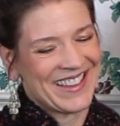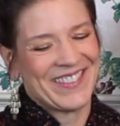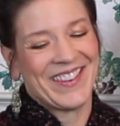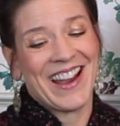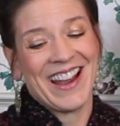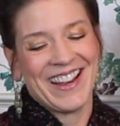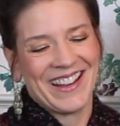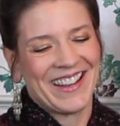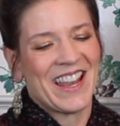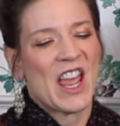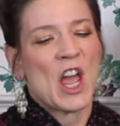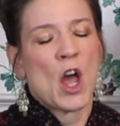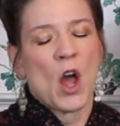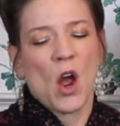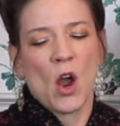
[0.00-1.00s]
Right.
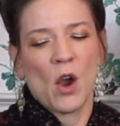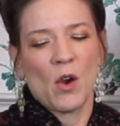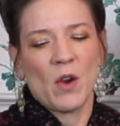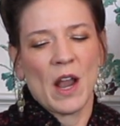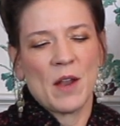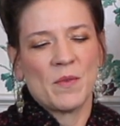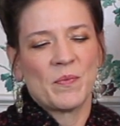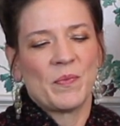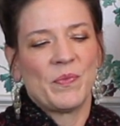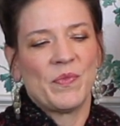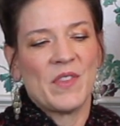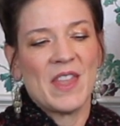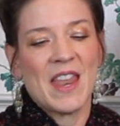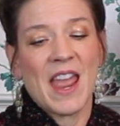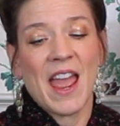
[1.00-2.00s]
Alright.
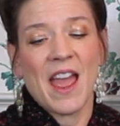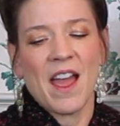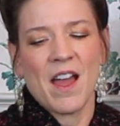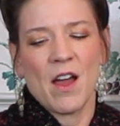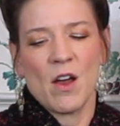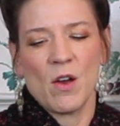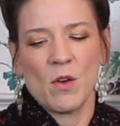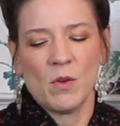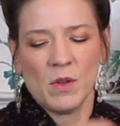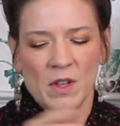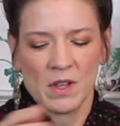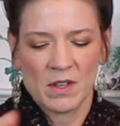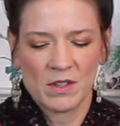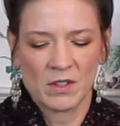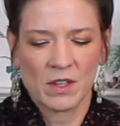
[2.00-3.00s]
Now,
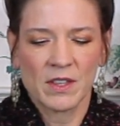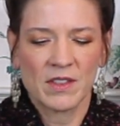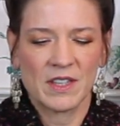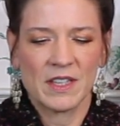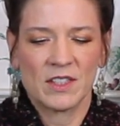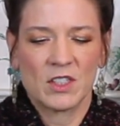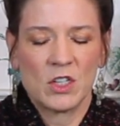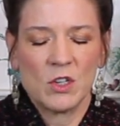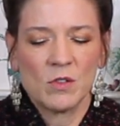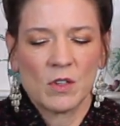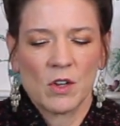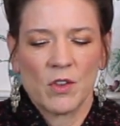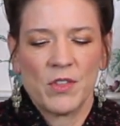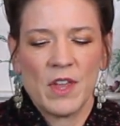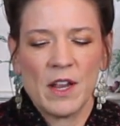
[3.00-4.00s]
look at this cute
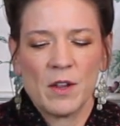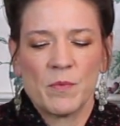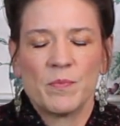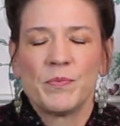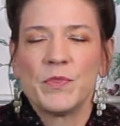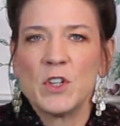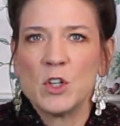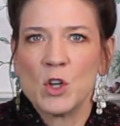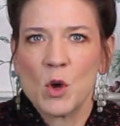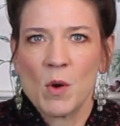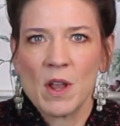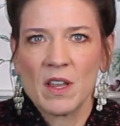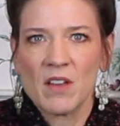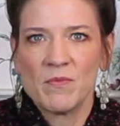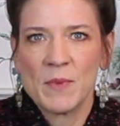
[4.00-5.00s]
little thing. You know
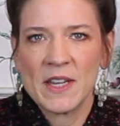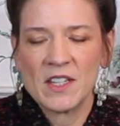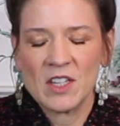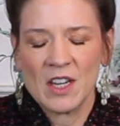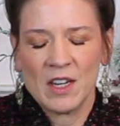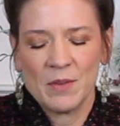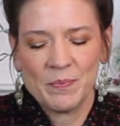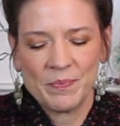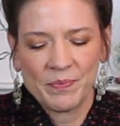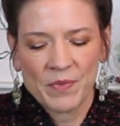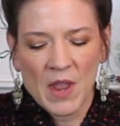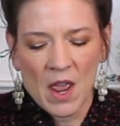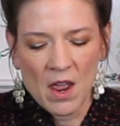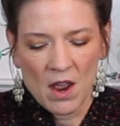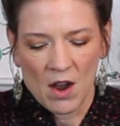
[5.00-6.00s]
I love my tea.
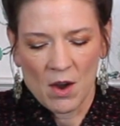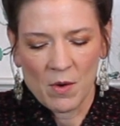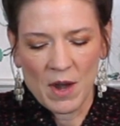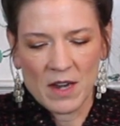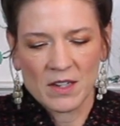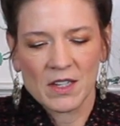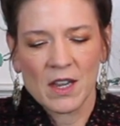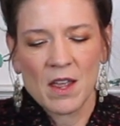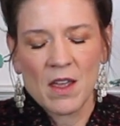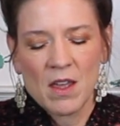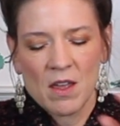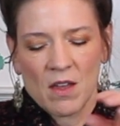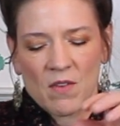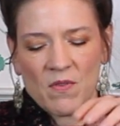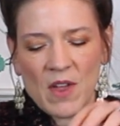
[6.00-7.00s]
Alright.
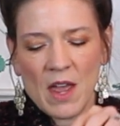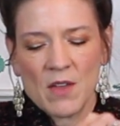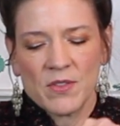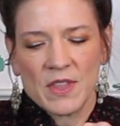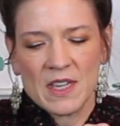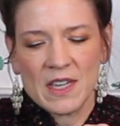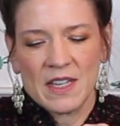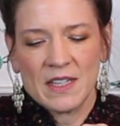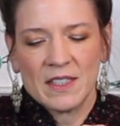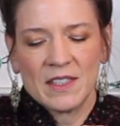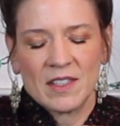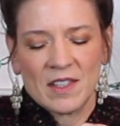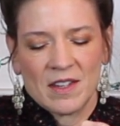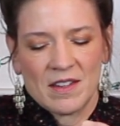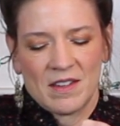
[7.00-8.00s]
Found
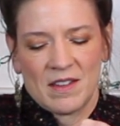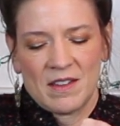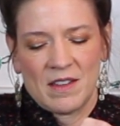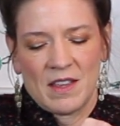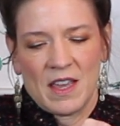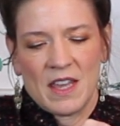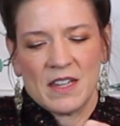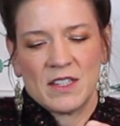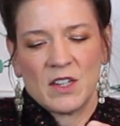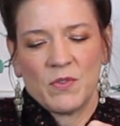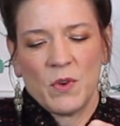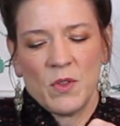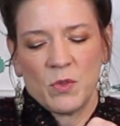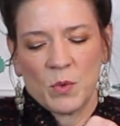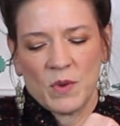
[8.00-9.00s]
this at a
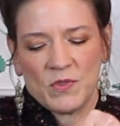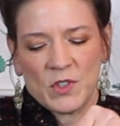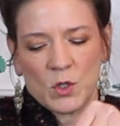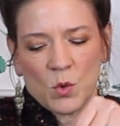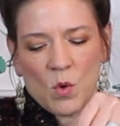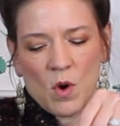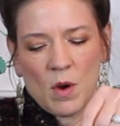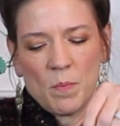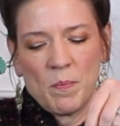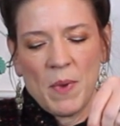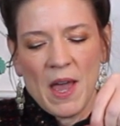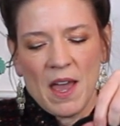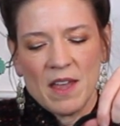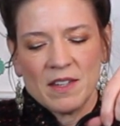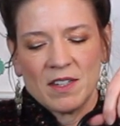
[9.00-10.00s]
different thrift store.
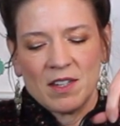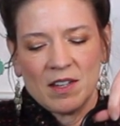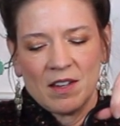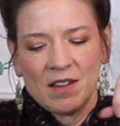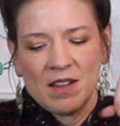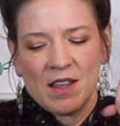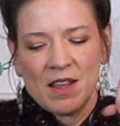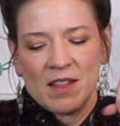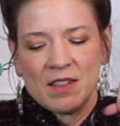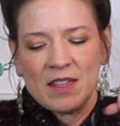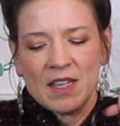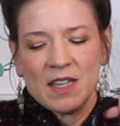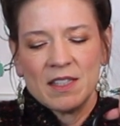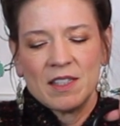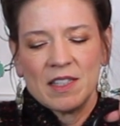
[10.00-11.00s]
But
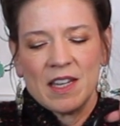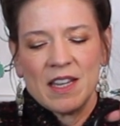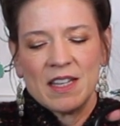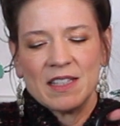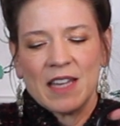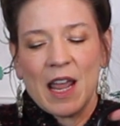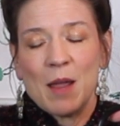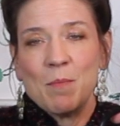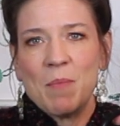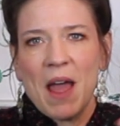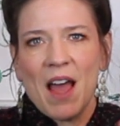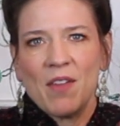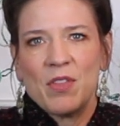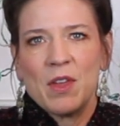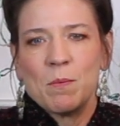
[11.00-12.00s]
this is a
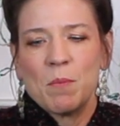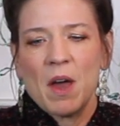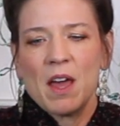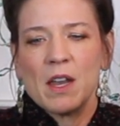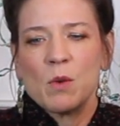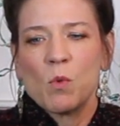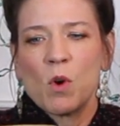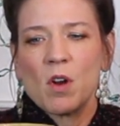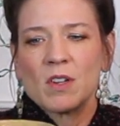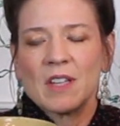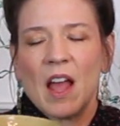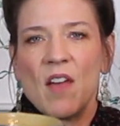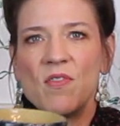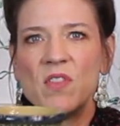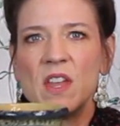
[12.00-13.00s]
Bath & Body
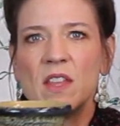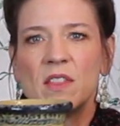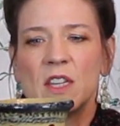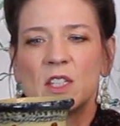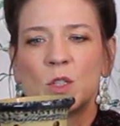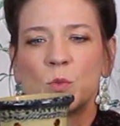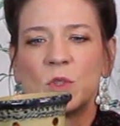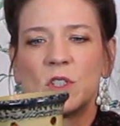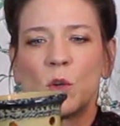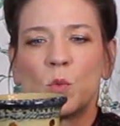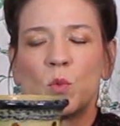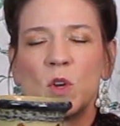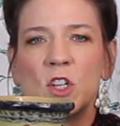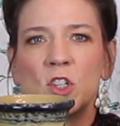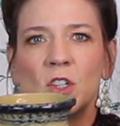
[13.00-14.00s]
Works. I think this was
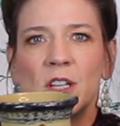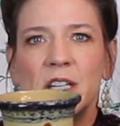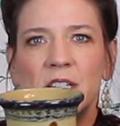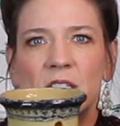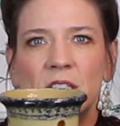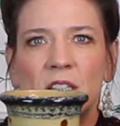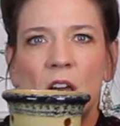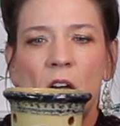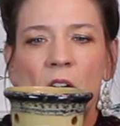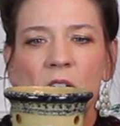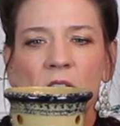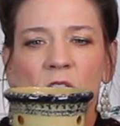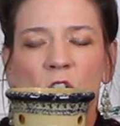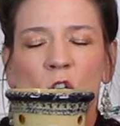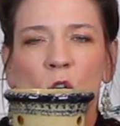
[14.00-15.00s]
originally
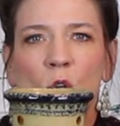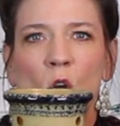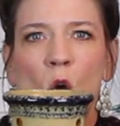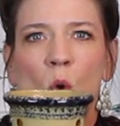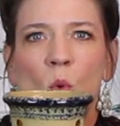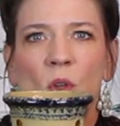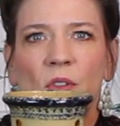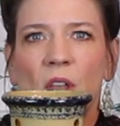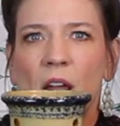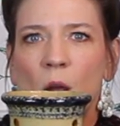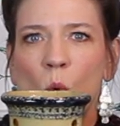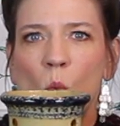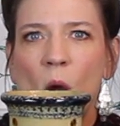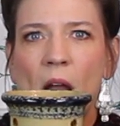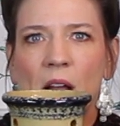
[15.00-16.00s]
designed to go with
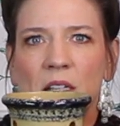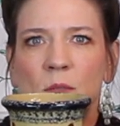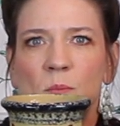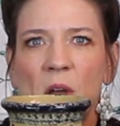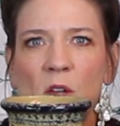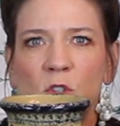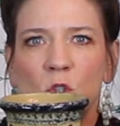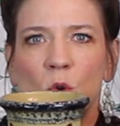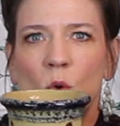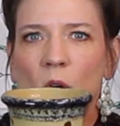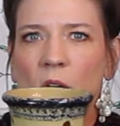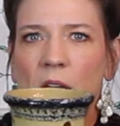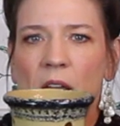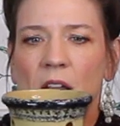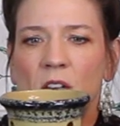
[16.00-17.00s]
like a wax melter
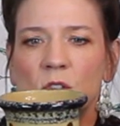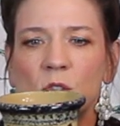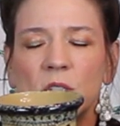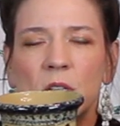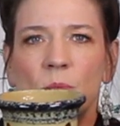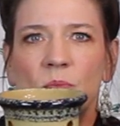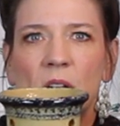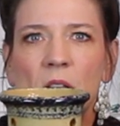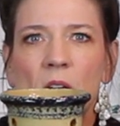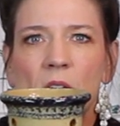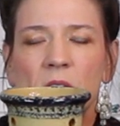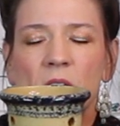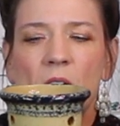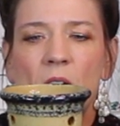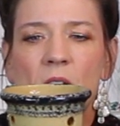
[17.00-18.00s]
or a candle, something
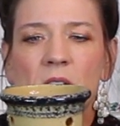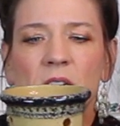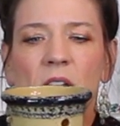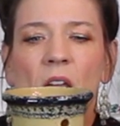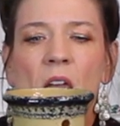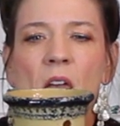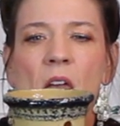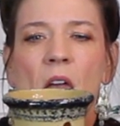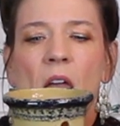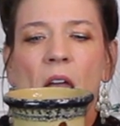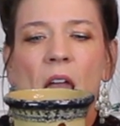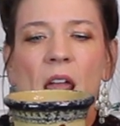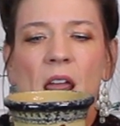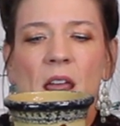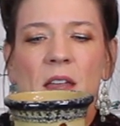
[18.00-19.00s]
like that.
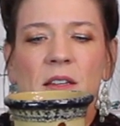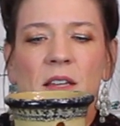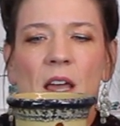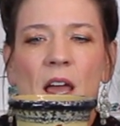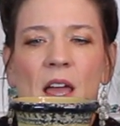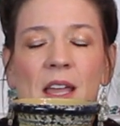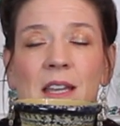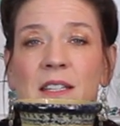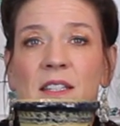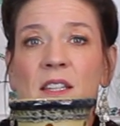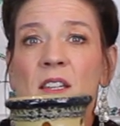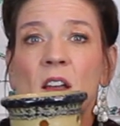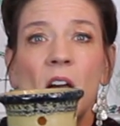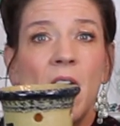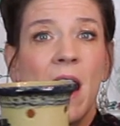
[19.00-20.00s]
And it
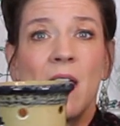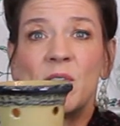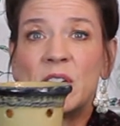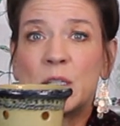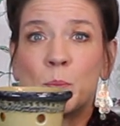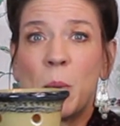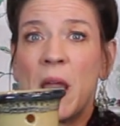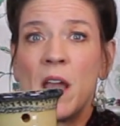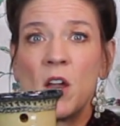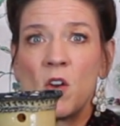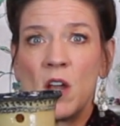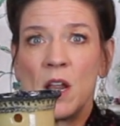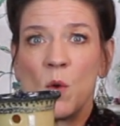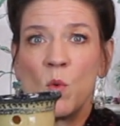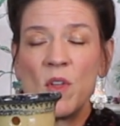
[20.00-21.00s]
did not have its
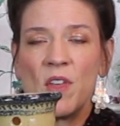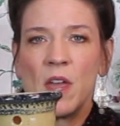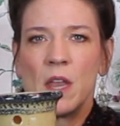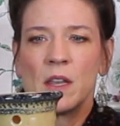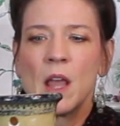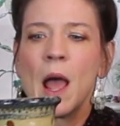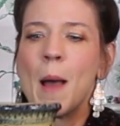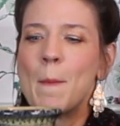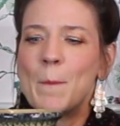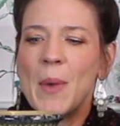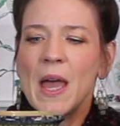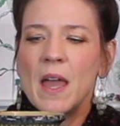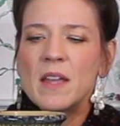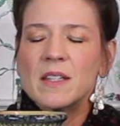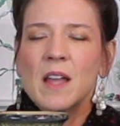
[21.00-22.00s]
pairing with it.
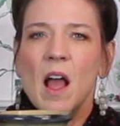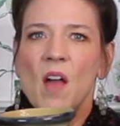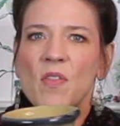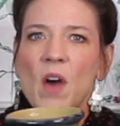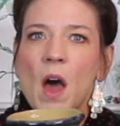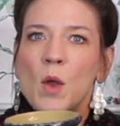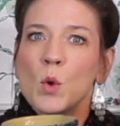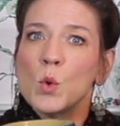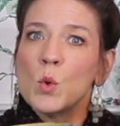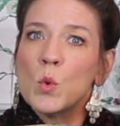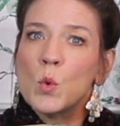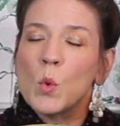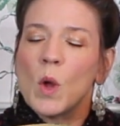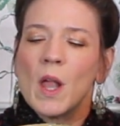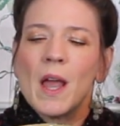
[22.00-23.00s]
But I thought,
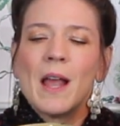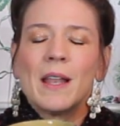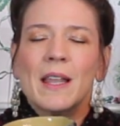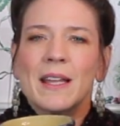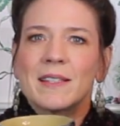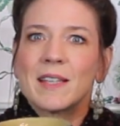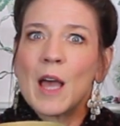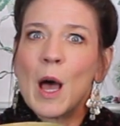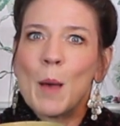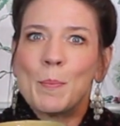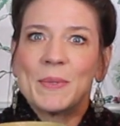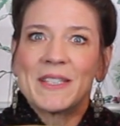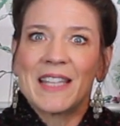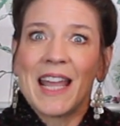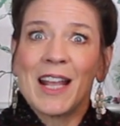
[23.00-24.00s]
ooh, let's
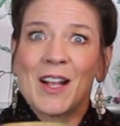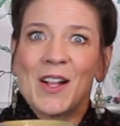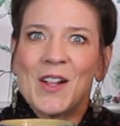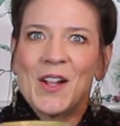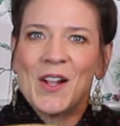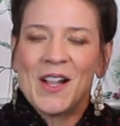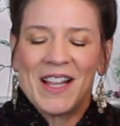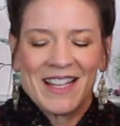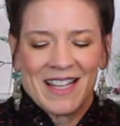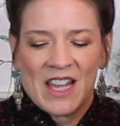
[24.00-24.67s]
upcycle.